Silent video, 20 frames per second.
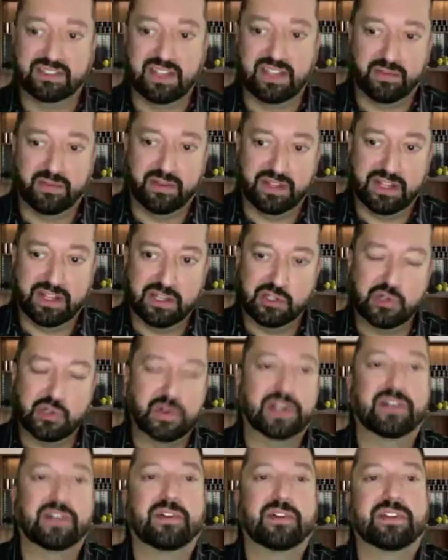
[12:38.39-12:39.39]
definitely a
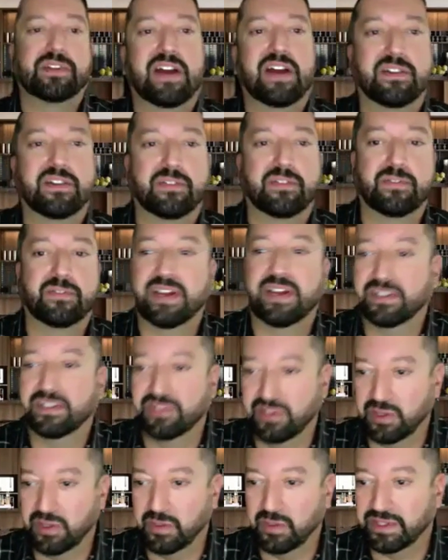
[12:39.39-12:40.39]
trickle down effect
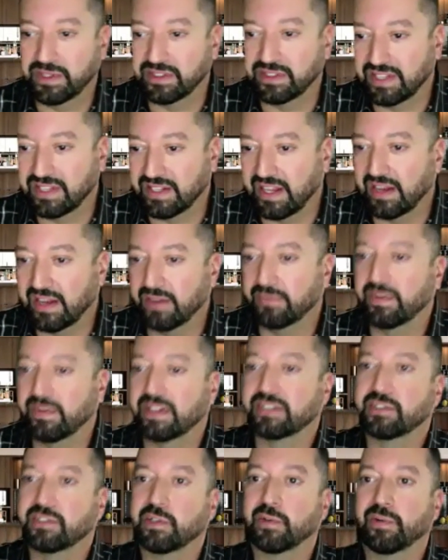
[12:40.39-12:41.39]
too, because then that
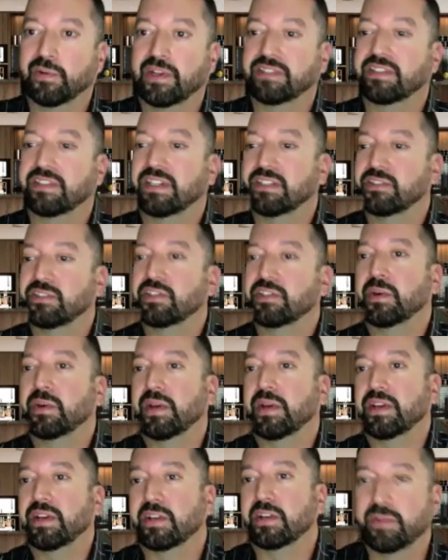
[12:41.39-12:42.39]
affects your residents too at
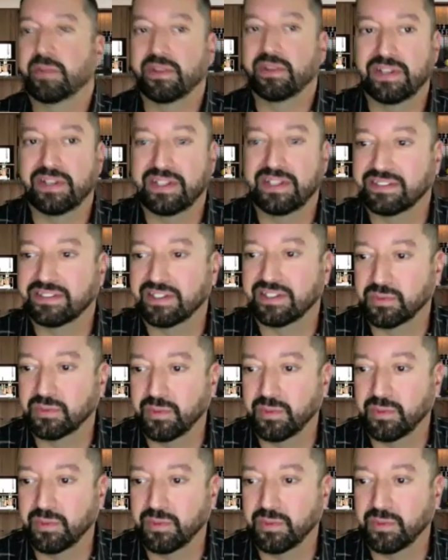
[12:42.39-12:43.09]
your communities as